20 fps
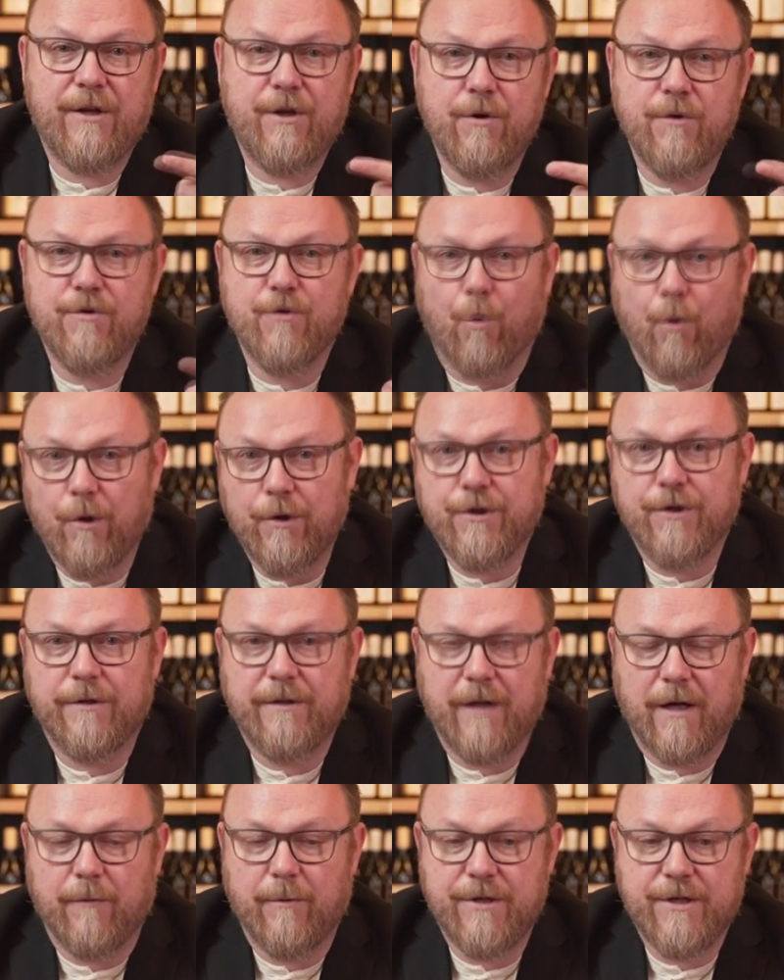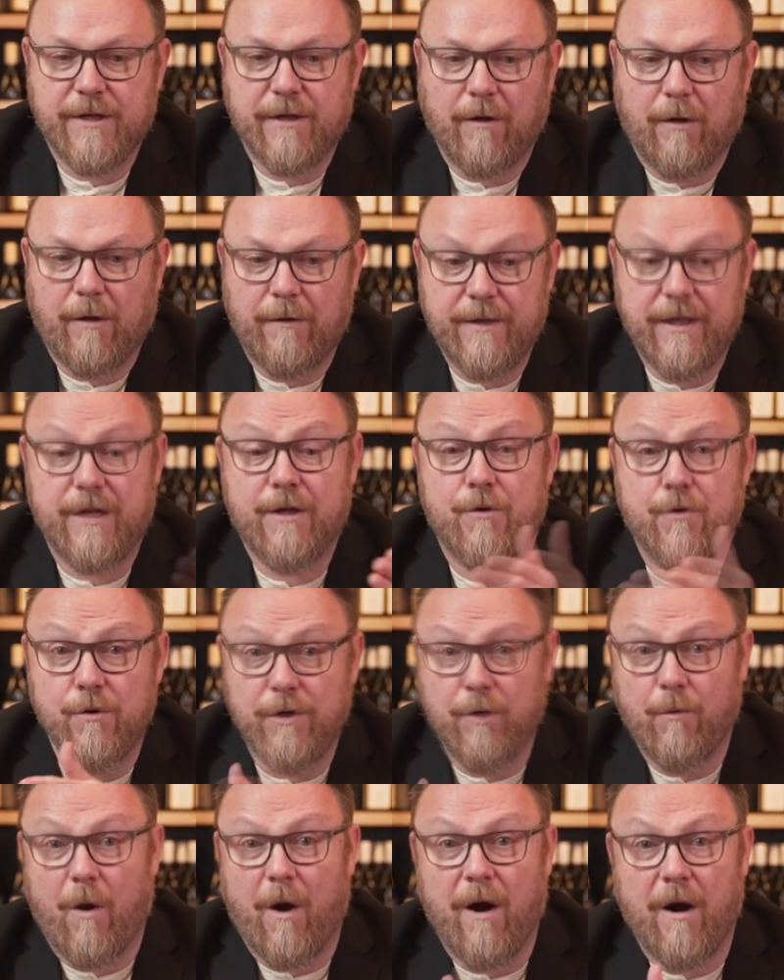a huge orchard there, which he called the
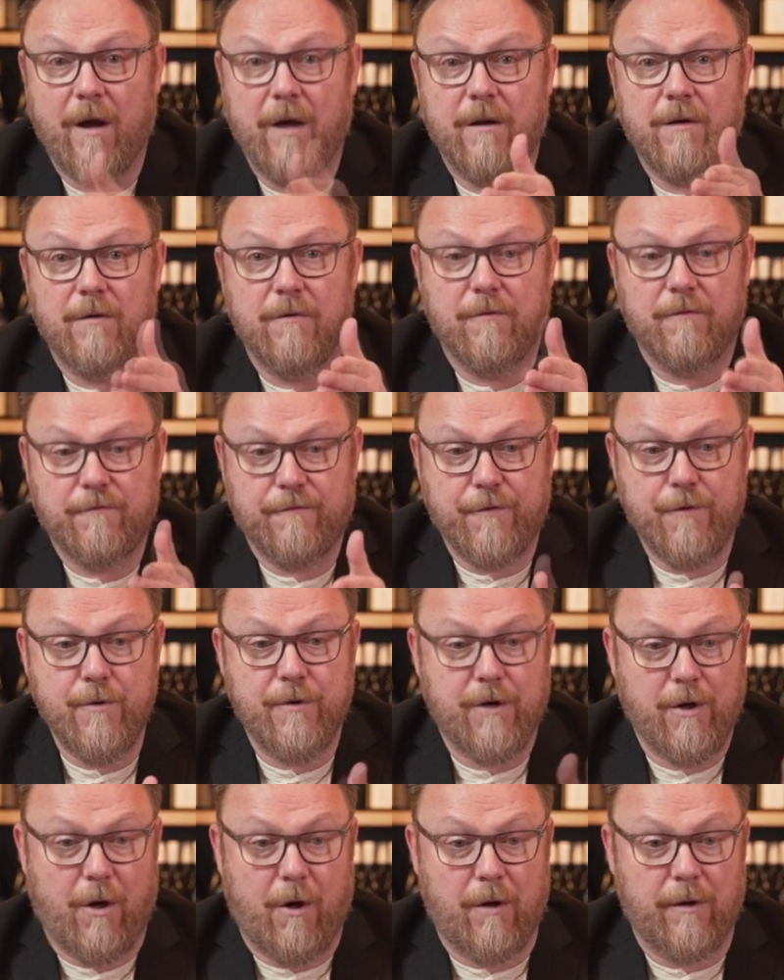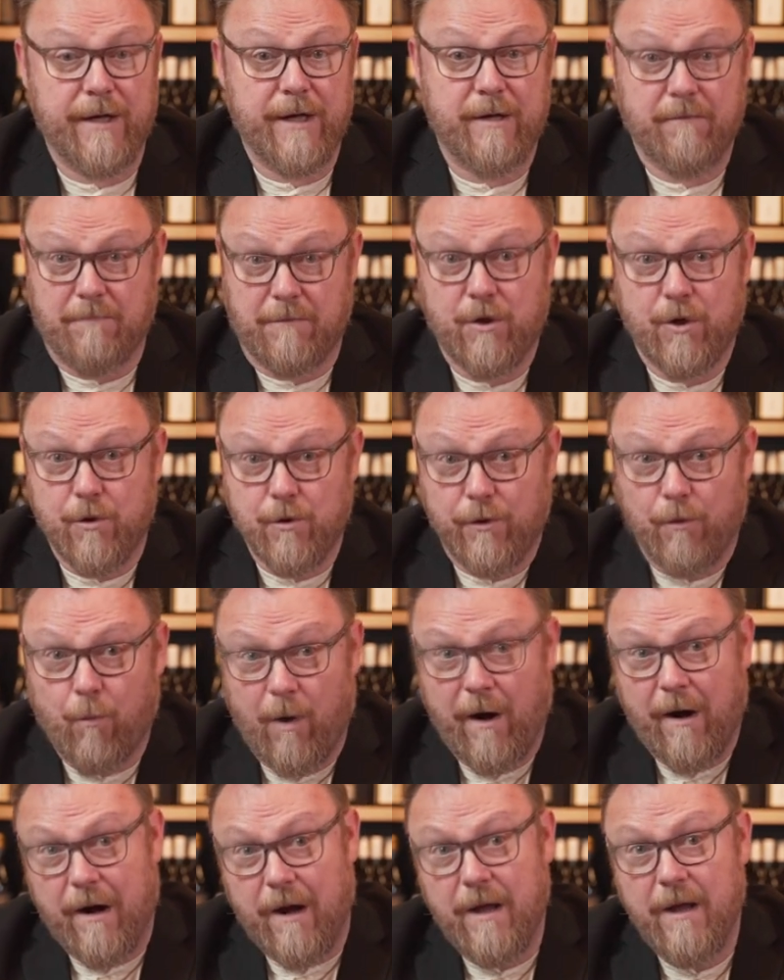Coonawarra Fruit Colony,
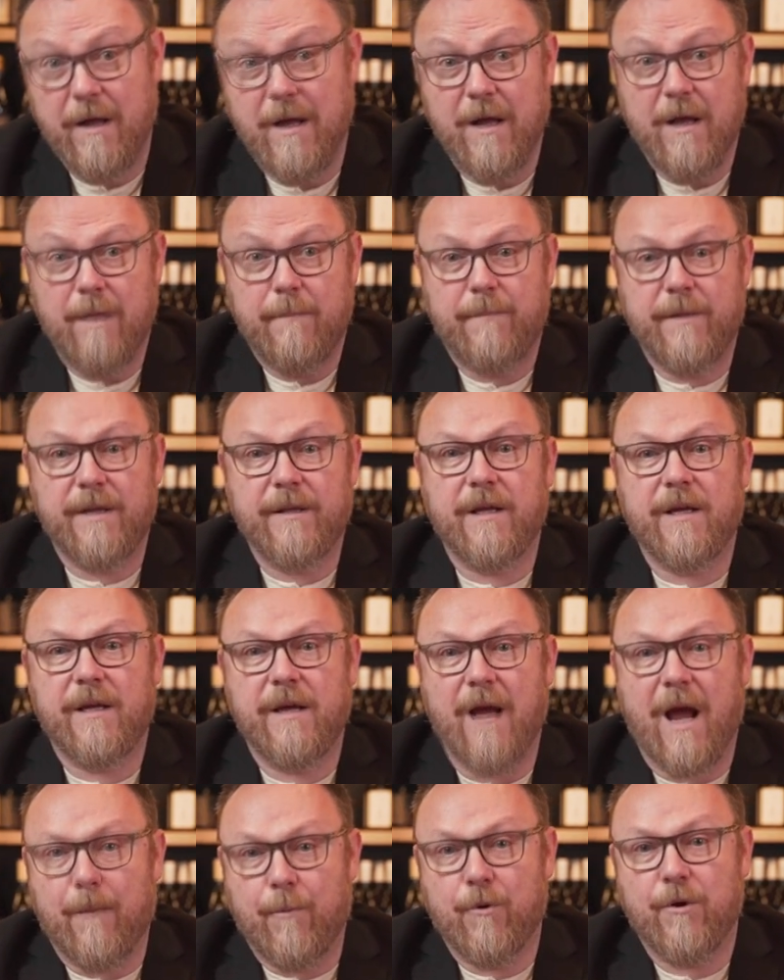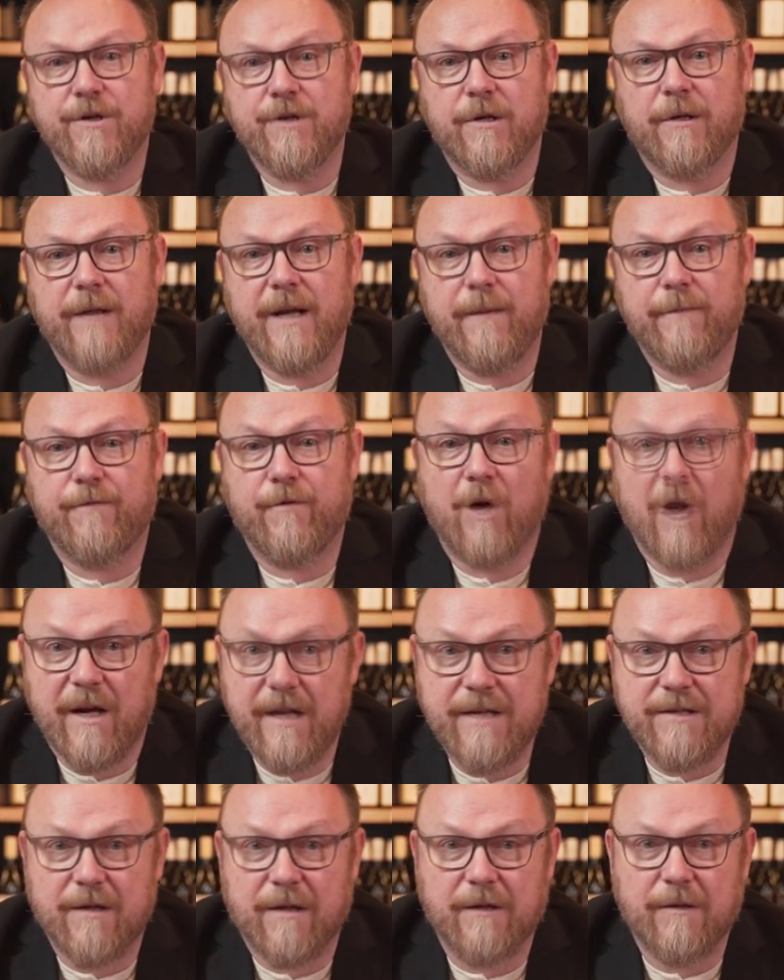Coonawarra being the Aboriginal name for
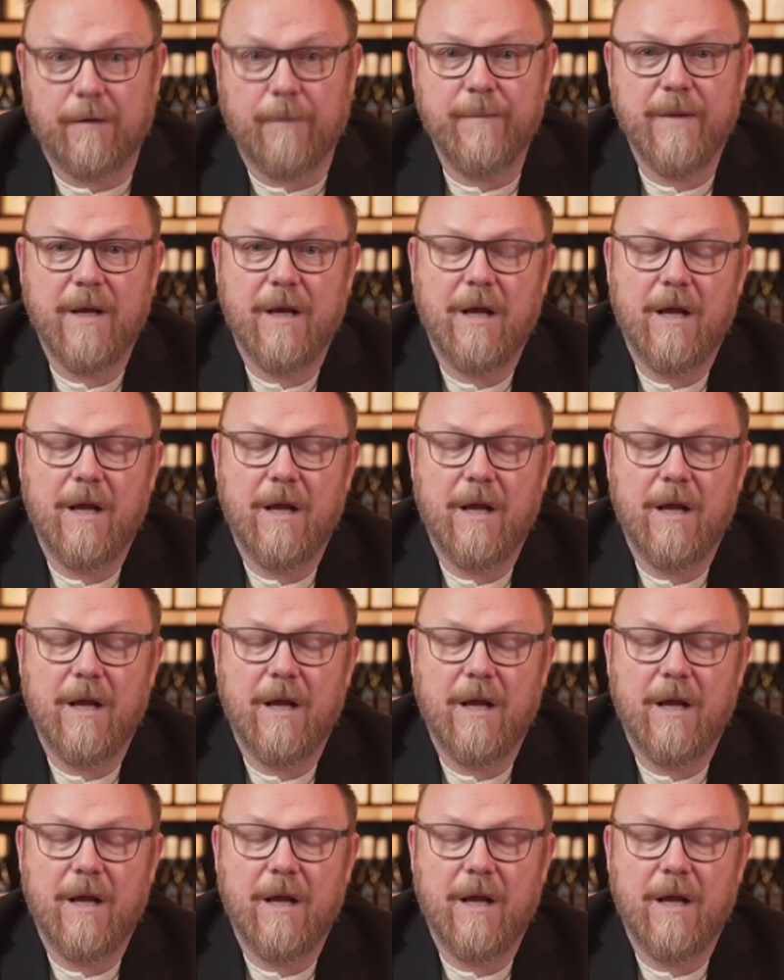honeysuckle.